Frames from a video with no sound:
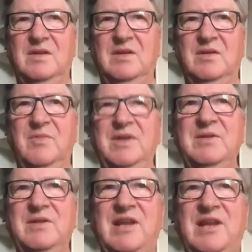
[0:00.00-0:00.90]

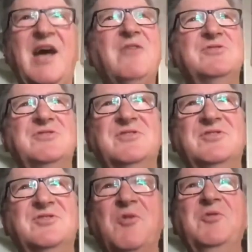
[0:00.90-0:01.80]
When Klaus
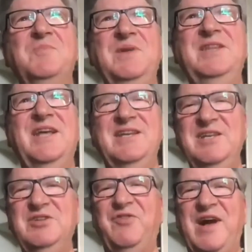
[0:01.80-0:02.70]
told me that
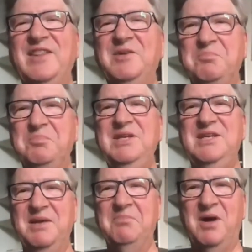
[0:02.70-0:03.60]
his father
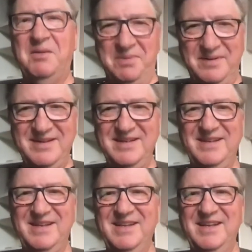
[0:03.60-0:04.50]
beat him up
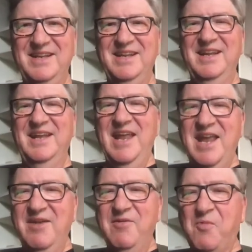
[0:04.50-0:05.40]

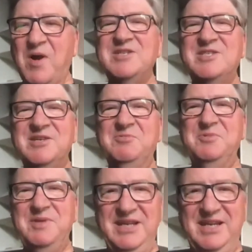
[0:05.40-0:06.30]
once a
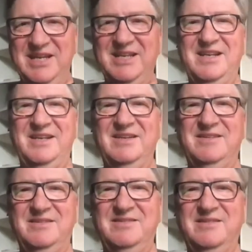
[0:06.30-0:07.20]
week,
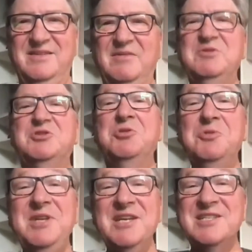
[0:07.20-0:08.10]
it was 2
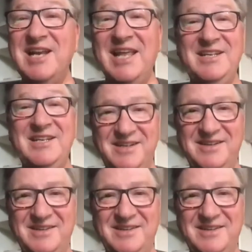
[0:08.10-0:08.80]
years later.